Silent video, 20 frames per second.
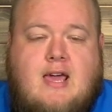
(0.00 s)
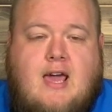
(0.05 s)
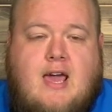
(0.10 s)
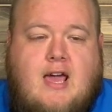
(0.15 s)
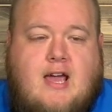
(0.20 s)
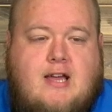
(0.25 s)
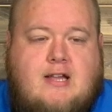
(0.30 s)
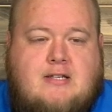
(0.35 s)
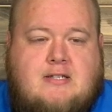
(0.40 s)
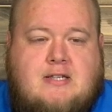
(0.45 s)

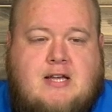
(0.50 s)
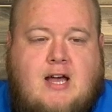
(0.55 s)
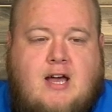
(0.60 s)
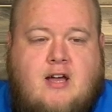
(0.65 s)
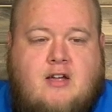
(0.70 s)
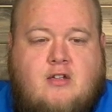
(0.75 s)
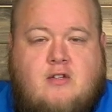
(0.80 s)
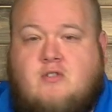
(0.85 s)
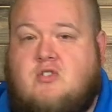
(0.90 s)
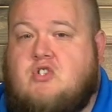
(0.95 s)
And
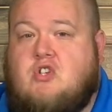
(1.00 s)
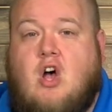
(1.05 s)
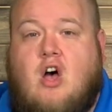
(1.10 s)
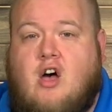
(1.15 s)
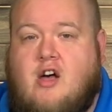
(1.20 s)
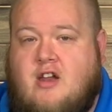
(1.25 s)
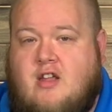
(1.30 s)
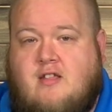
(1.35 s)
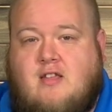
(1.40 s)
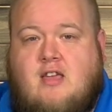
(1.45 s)
you
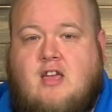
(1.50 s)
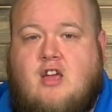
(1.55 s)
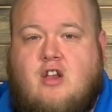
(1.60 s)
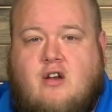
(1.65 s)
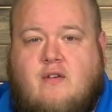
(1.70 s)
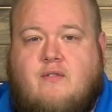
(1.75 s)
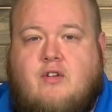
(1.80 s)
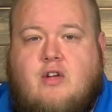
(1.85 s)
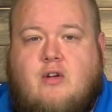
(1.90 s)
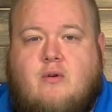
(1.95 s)
saw it in the
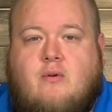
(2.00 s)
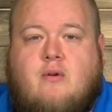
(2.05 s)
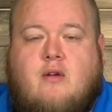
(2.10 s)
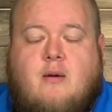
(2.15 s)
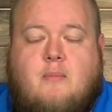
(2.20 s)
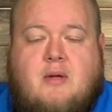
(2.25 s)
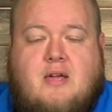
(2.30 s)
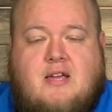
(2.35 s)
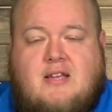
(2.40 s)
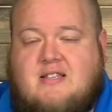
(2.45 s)
interview.
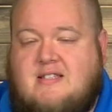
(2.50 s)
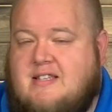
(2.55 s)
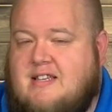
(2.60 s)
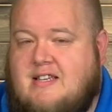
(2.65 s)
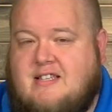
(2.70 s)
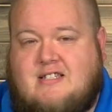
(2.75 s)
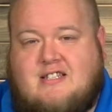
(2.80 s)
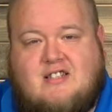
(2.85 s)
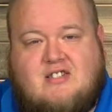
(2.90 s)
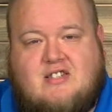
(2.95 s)
I mean,
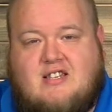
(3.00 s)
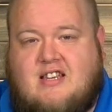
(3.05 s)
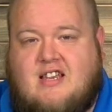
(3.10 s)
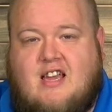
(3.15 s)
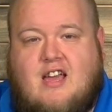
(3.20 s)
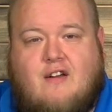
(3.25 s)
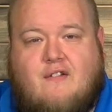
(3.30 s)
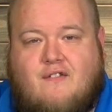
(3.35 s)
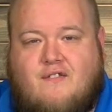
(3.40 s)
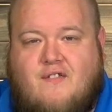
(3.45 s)
he's just
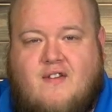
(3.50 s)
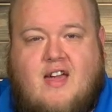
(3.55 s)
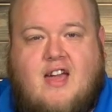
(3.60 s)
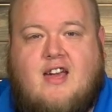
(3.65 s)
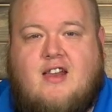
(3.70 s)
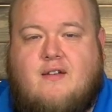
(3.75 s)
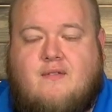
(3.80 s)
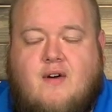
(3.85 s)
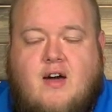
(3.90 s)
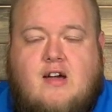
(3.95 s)
a
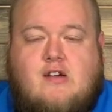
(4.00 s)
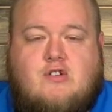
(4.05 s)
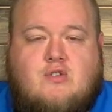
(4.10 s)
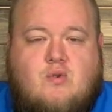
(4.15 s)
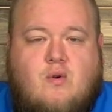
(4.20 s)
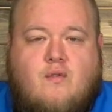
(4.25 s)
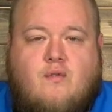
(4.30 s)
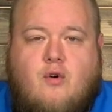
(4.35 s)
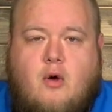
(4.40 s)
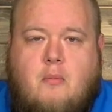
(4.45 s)
fan of high
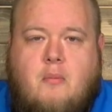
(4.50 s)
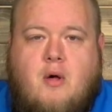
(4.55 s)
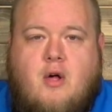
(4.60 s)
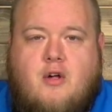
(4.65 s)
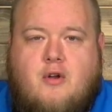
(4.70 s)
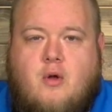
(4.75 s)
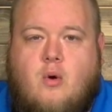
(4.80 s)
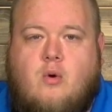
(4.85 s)
school football in